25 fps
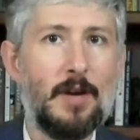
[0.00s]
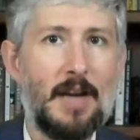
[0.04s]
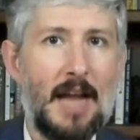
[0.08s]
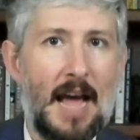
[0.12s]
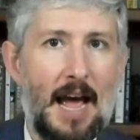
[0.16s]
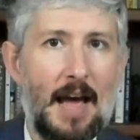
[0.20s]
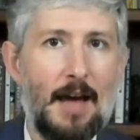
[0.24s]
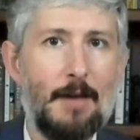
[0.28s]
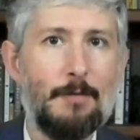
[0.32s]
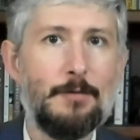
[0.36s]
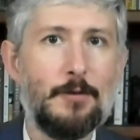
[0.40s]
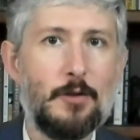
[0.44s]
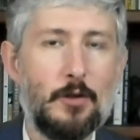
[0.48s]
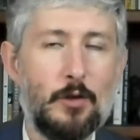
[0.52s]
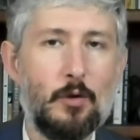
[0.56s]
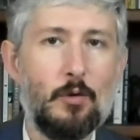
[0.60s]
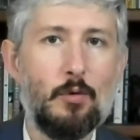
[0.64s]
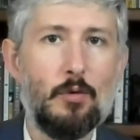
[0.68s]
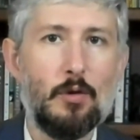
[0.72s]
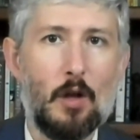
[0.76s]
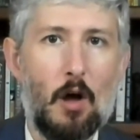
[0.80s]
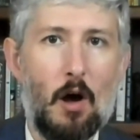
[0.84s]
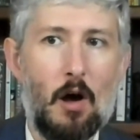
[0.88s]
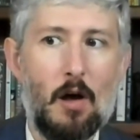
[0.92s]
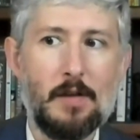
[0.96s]
it would have
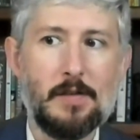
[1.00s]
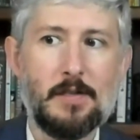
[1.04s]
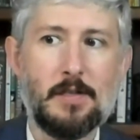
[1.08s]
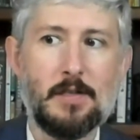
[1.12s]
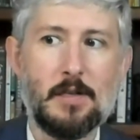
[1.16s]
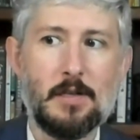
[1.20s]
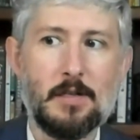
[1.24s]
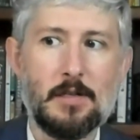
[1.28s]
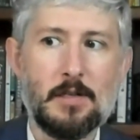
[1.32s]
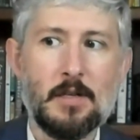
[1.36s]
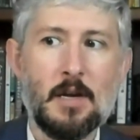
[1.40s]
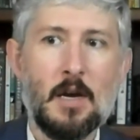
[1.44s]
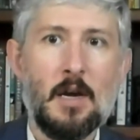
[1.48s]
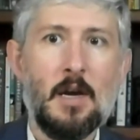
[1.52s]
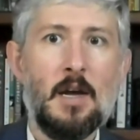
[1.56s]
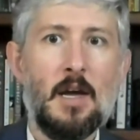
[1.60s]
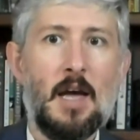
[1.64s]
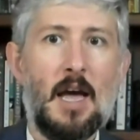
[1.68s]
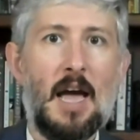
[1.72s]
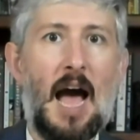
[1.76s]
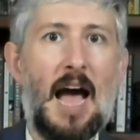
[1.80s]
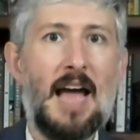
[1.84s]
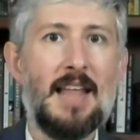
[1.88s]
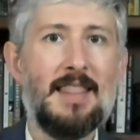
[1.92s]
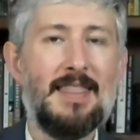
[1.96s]
2 losses,
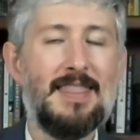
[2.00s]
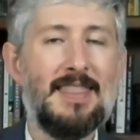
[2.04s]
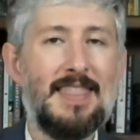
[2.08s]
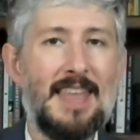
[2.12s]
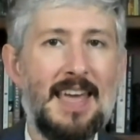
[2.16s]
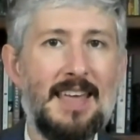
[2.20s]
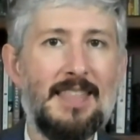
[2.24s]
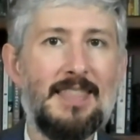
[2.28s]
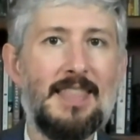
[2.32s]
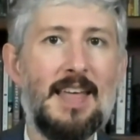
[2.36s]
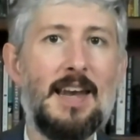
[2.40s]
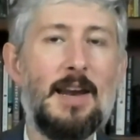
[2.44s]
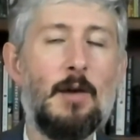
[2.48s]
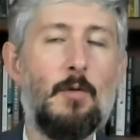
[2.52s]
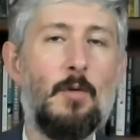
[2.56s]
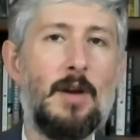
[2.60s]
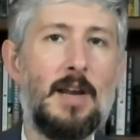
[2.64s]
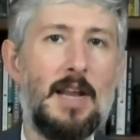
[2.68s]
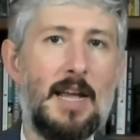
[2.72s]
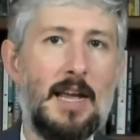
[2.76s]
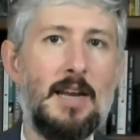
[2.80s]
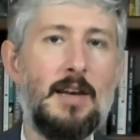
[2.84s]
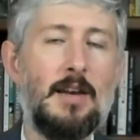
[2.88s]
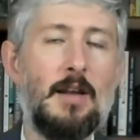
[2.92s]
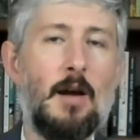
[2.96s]
I think that it
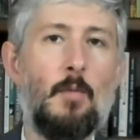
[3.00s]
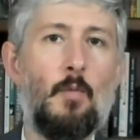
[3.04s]
would end